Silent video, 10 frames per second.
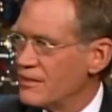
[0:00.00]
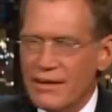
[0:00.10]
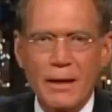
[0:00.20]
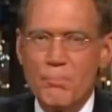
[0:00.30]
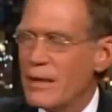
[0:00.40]
He's I'll
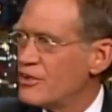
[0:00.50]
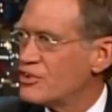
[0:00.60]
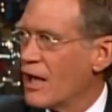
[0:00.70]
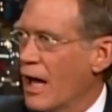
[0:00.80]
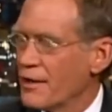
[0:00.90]
like see. a big
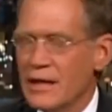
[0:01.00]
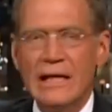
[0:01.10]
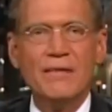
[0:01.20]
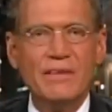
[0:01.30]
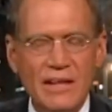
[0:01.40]
shot.
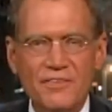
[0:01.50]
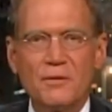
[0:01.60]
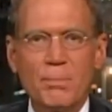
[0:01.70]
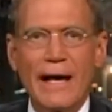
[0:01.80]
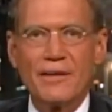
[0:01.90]
Yeah. If he
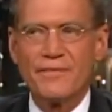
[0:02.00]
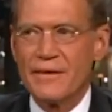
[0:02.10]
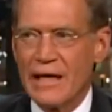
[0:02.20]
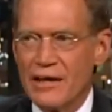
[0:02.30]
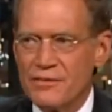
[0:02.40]
doesn't pass the
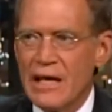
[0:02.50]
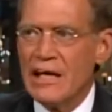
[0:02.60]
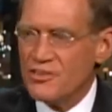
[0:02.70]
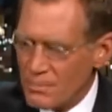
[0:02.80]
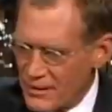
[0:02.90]
test,
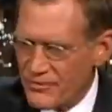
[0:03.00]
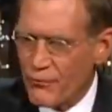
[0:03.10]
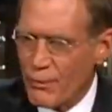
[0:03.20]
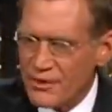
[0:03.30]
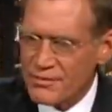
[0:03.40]
he spends
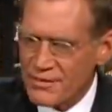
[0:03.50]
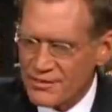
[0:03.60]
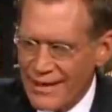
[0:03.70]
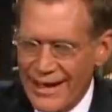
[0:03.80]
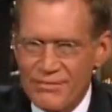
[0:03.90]
the rest of
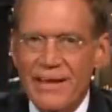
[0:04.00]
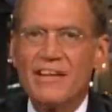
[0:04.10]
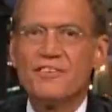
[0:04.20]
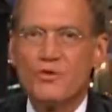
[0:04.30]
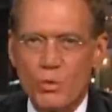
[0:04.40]
his life
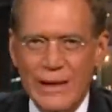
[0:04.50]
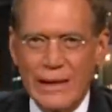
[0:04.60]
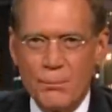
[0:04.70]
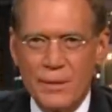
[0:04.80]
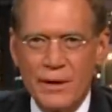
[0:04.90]
as a
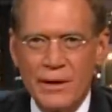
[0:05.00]
dweeb.